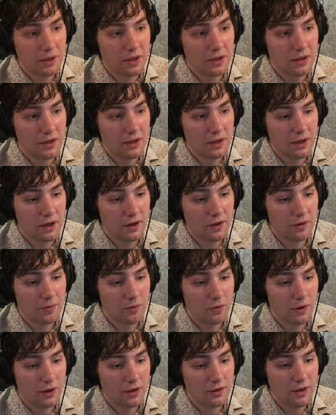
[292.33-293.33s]
the
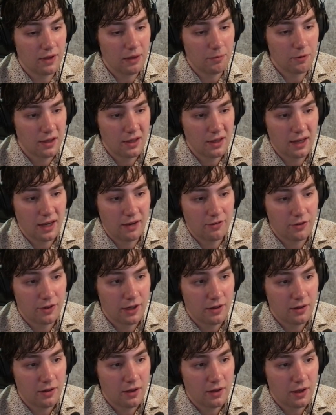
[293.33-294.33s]
point of that move. After
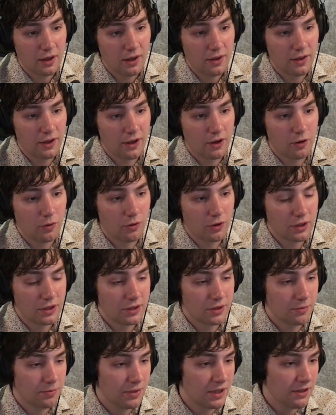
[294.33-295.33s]
here, they go rook
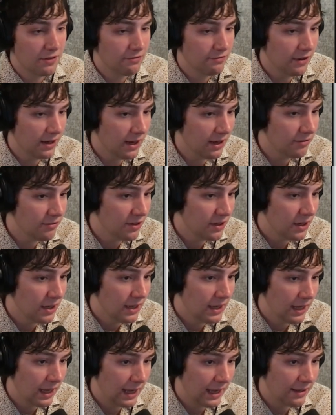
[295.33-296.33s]
to b5,
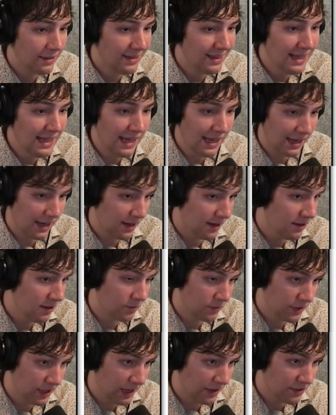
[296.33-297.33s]
and then
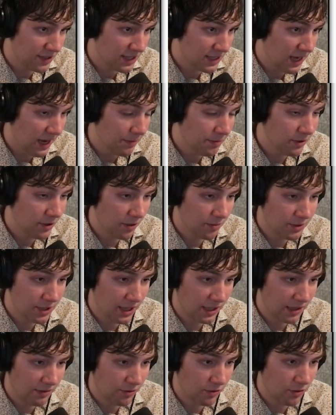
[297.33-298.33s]
they have stopped our
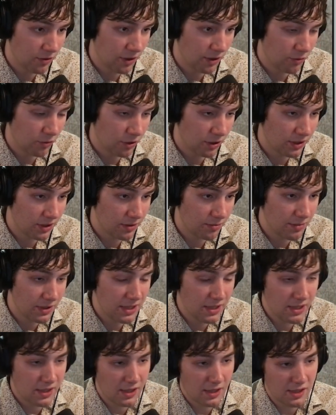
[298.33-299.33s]
objective of going rook to
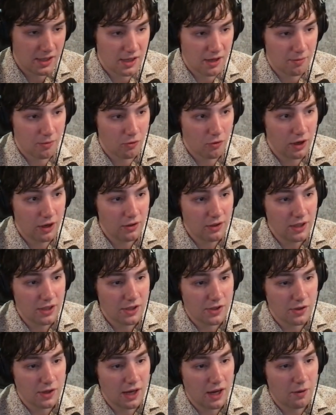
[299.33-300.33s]
b6 temporarily,
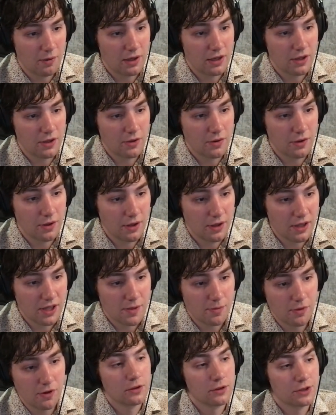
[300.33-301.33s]
so now we do
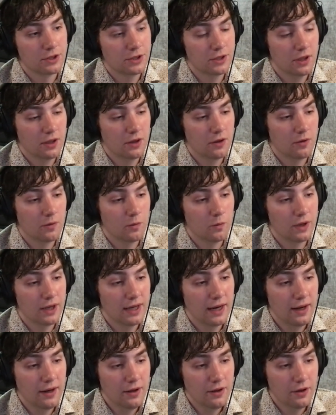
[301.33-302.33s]
this move. So we
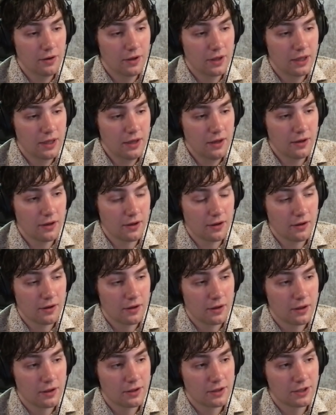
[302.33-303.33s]
got to go here
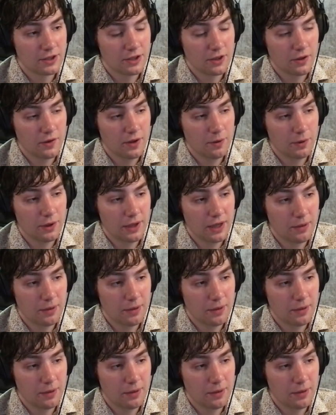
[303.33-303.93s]
so that when they